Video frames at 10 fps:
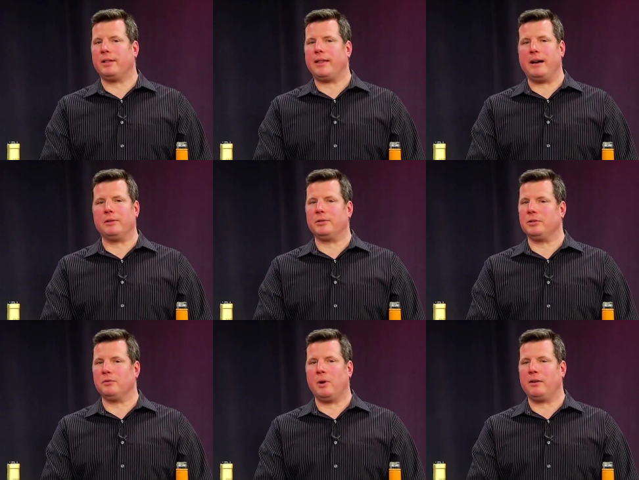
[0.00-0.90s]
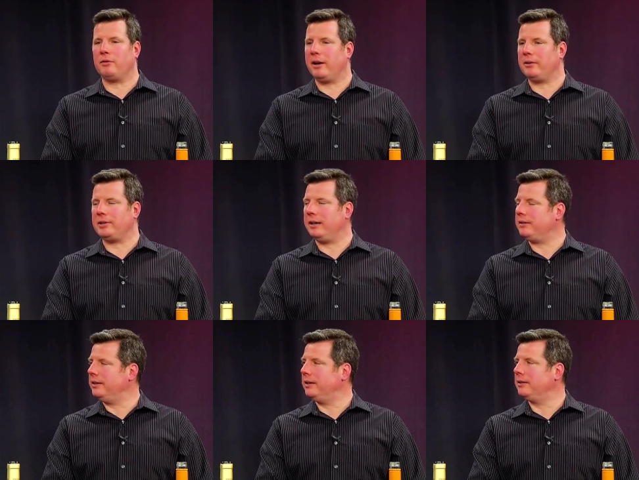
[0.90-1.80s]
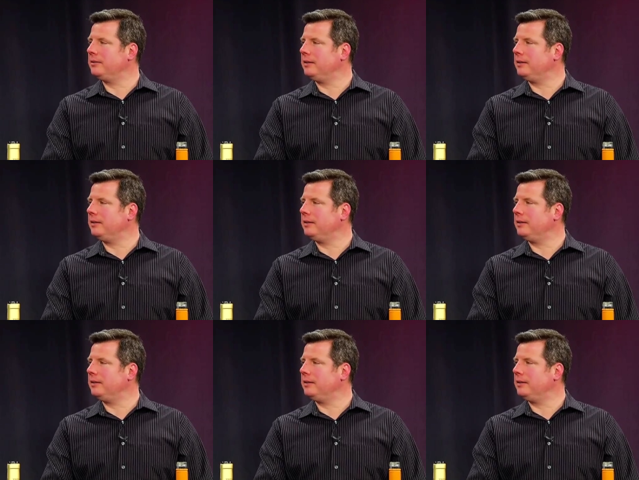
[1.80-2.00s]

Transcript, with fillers: thousands of wine varietals out there.